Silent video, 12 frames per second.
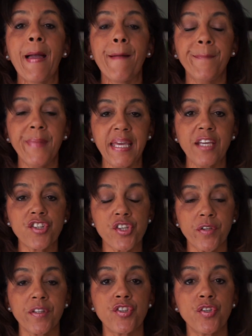make
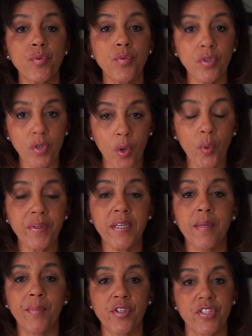sure that you know
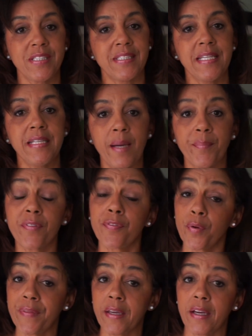the emergency number
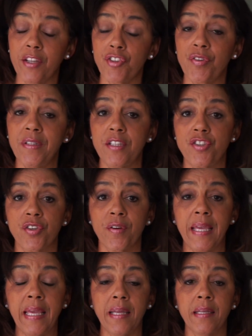for the country that
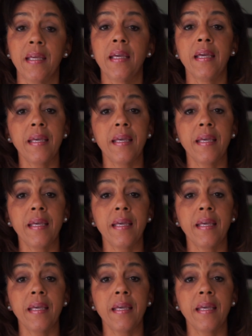you're in.